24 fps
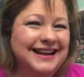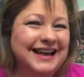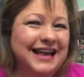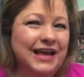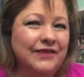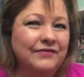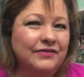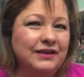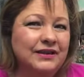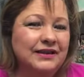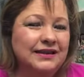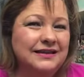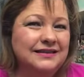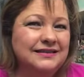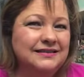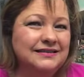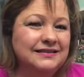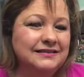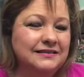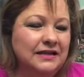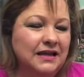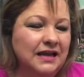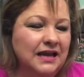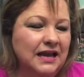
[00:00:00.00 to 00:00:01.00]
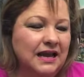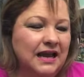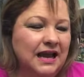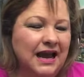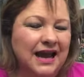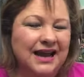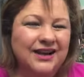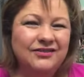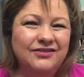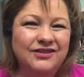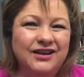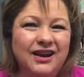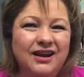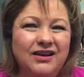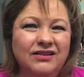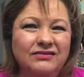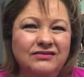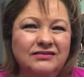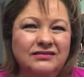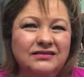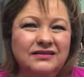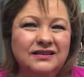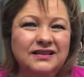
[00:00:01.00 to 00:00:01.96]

I haven't, it's, I don't know.